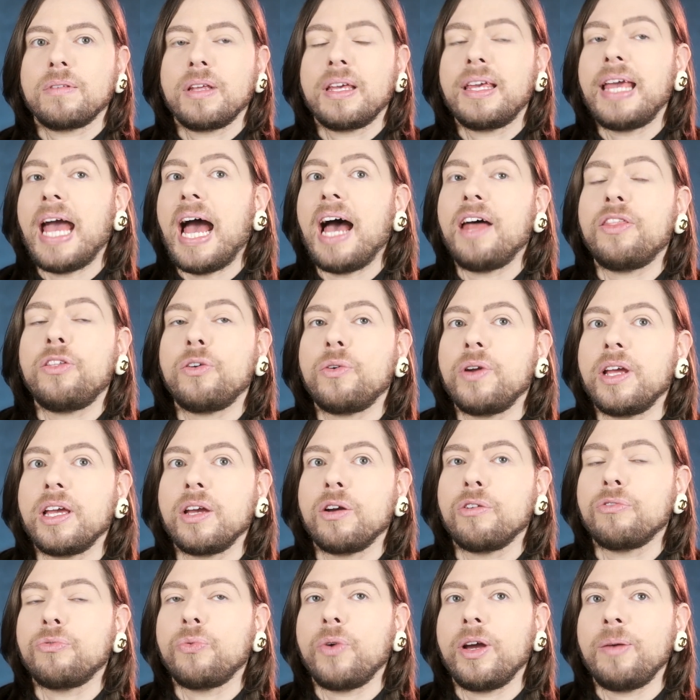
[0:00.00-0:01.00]

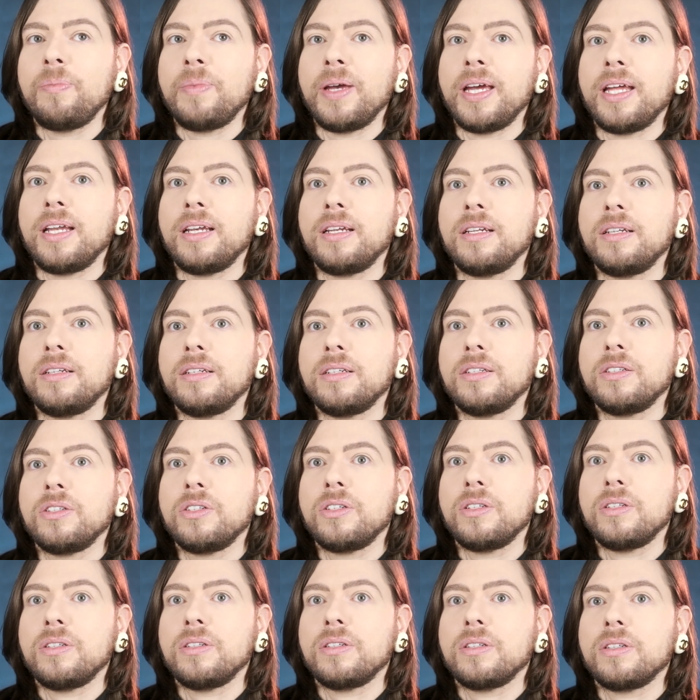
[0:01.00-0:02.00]
gathering of women
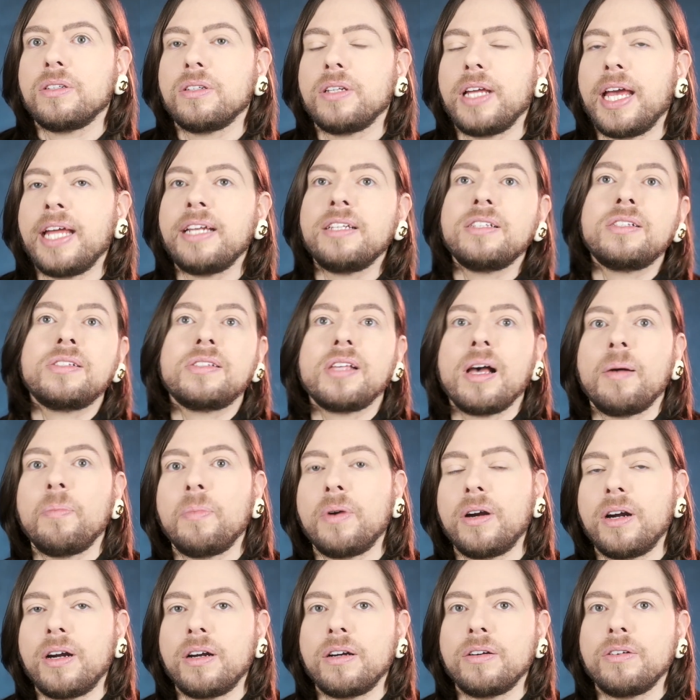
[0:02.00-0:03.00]
in
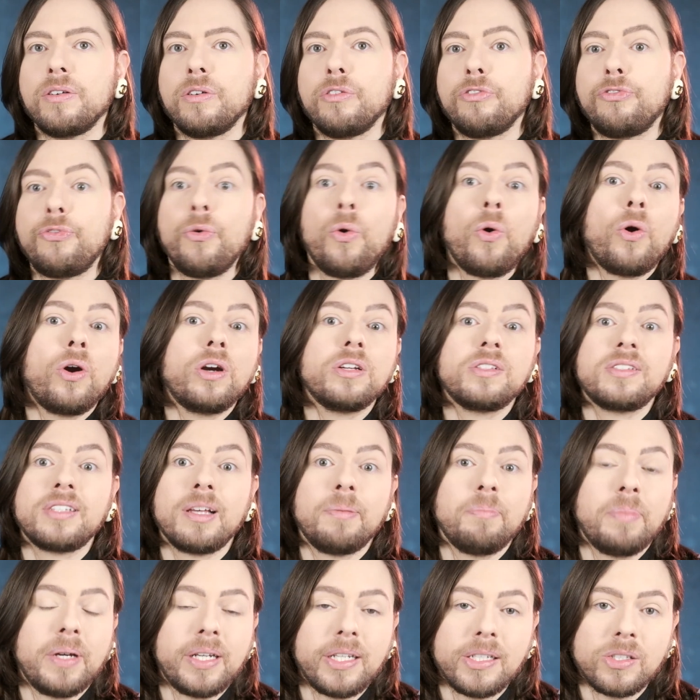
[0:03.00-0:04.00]
summer for
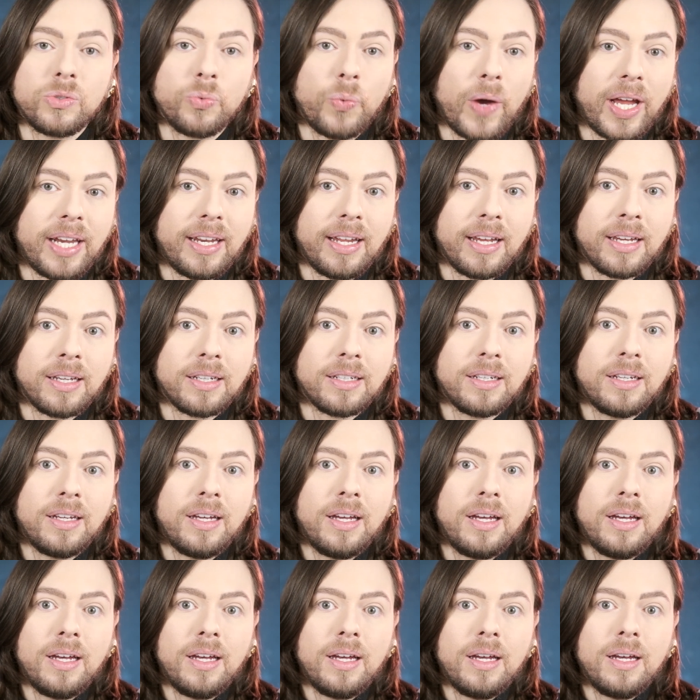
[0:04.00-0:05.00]
somebody's wedding,
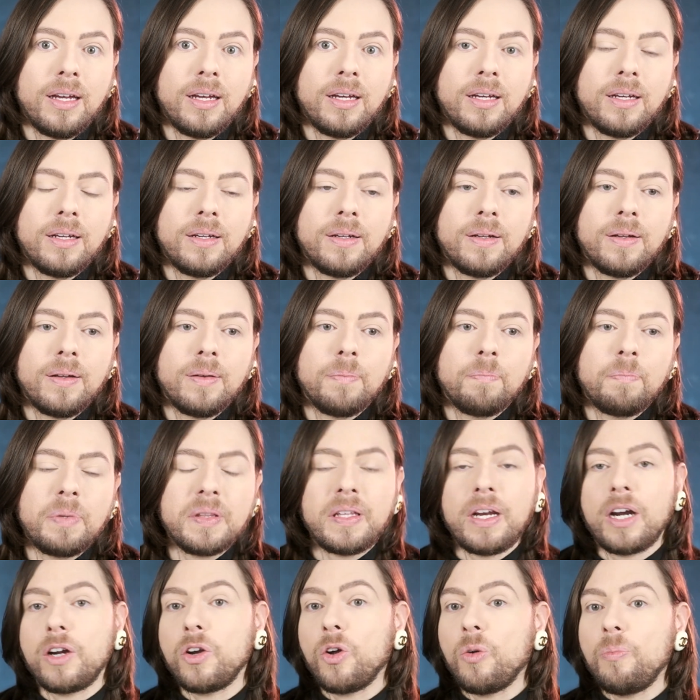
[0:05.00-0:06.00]

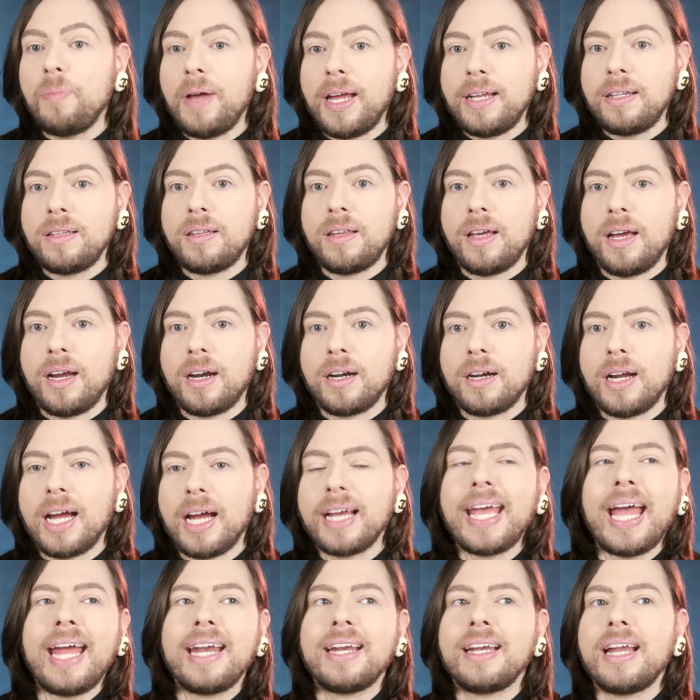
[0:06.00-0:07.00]
but there are no men there.
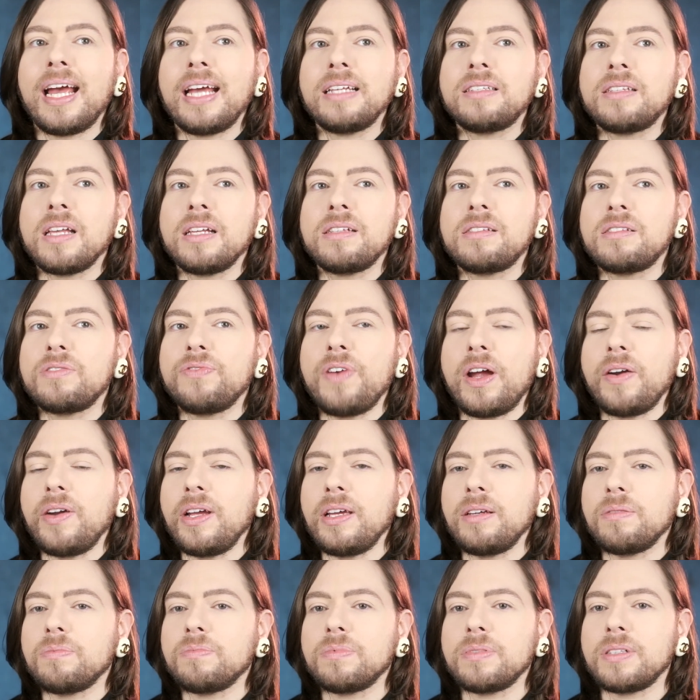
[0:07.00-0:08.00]
Again, it's
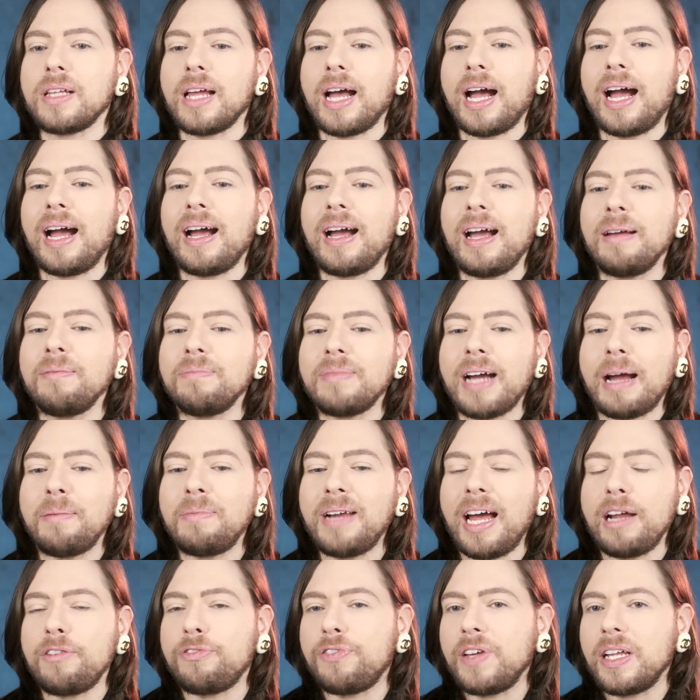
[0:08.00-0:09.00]
very,
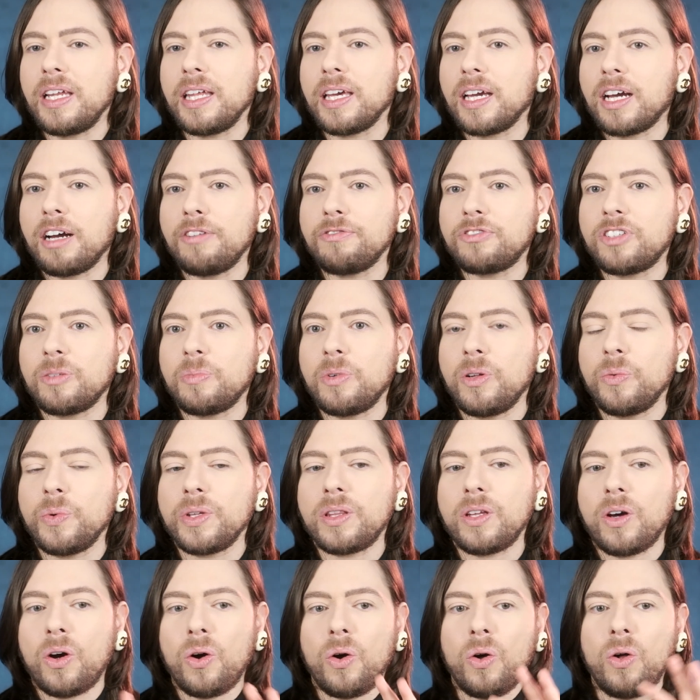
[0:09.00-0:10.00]
I'm not feeling comfortable
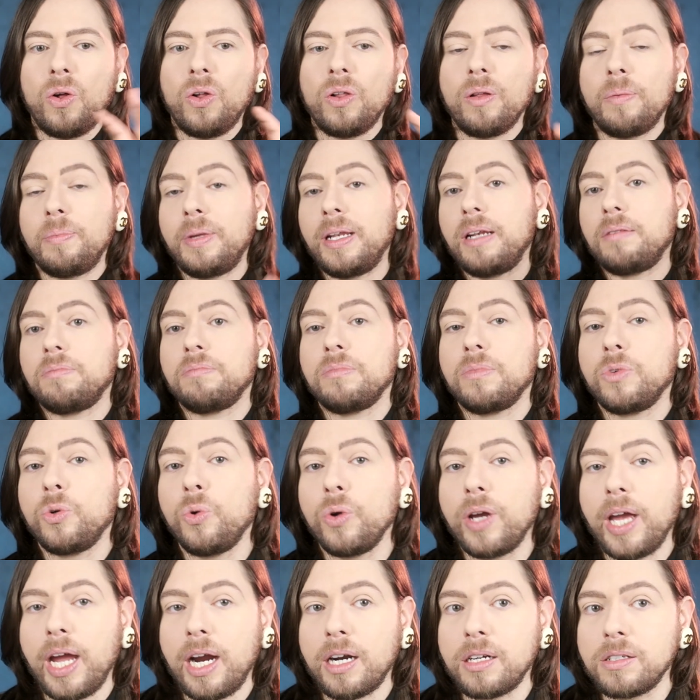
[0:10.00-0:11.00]
with the whole, I mean,
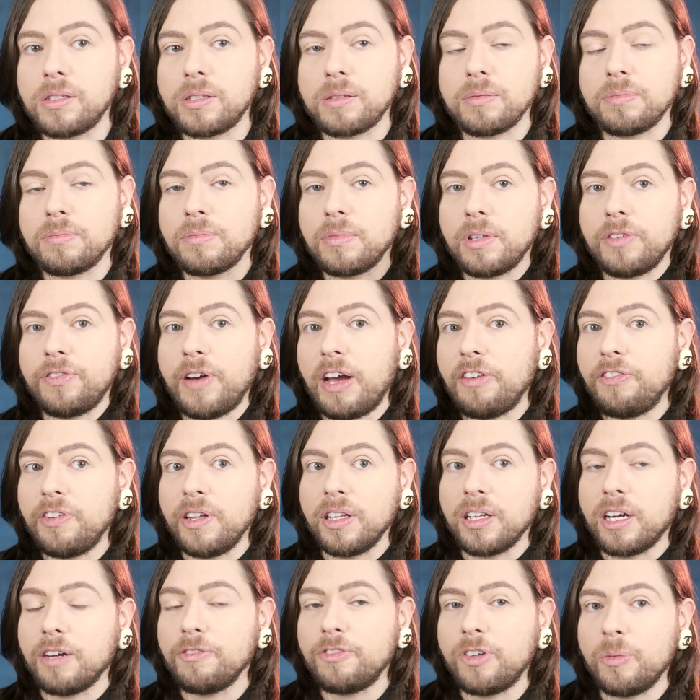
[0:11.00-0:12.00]
who cares if I
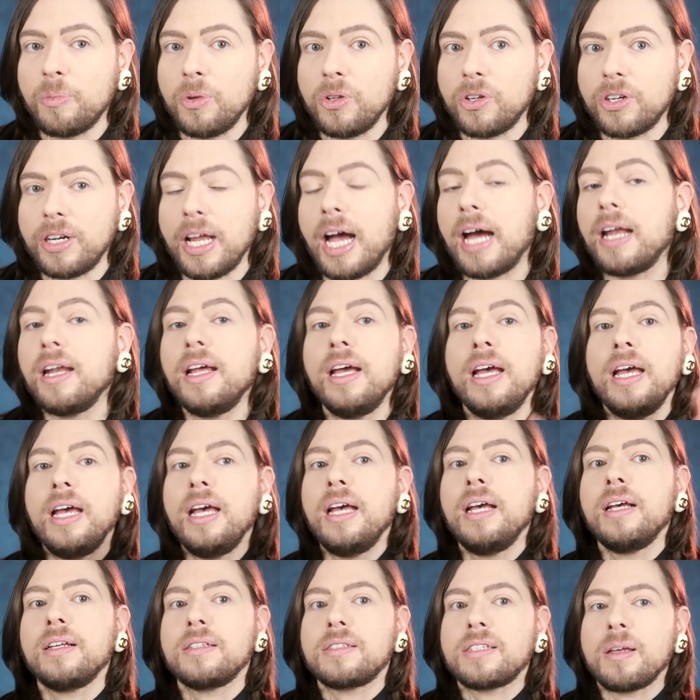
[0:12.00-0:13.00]
feel comfortable or not?
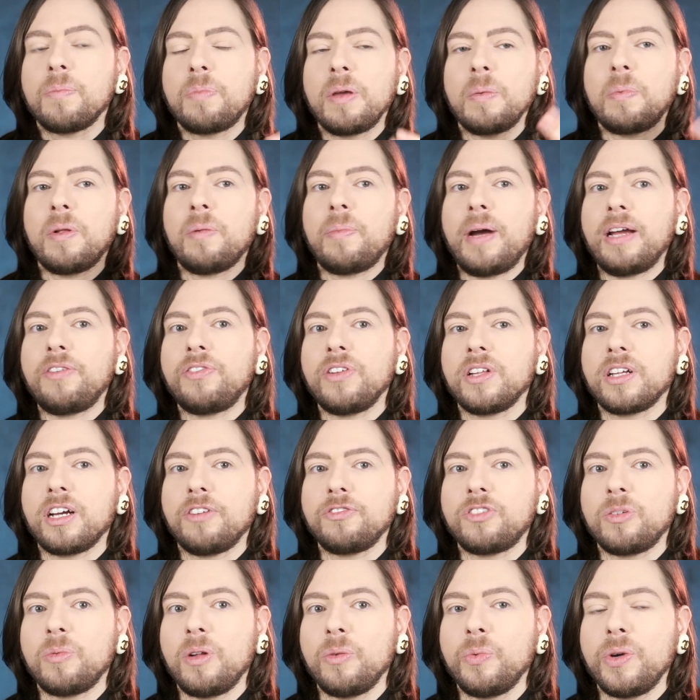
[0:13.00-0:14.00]
Some people might feel
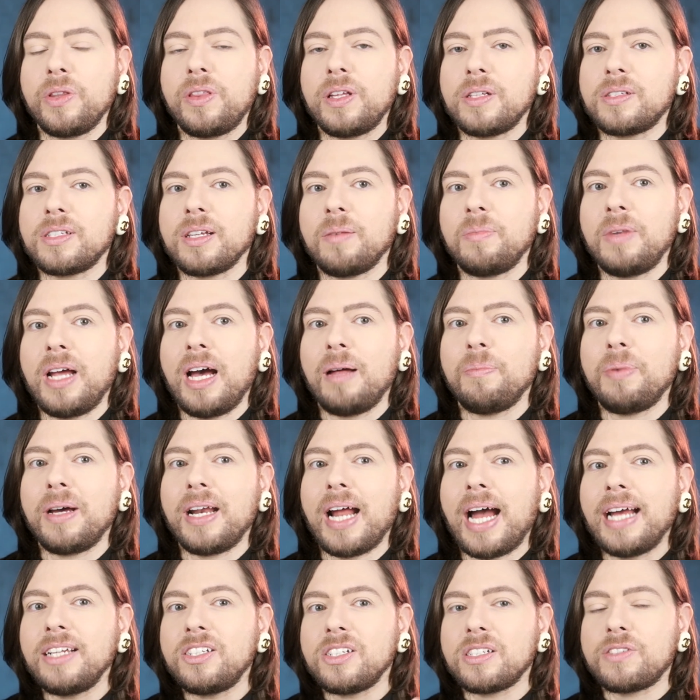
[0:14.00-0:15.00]
comfortable with it, some not,
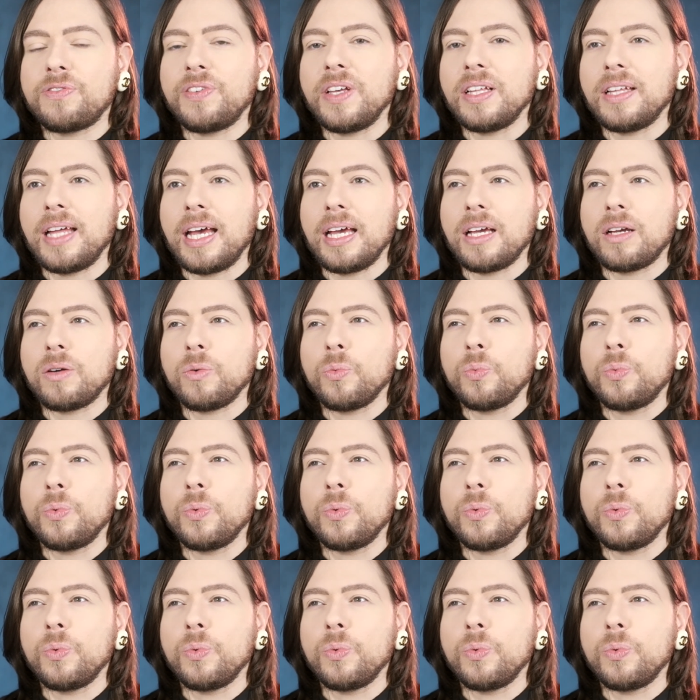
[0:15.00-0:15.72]
but I just feel like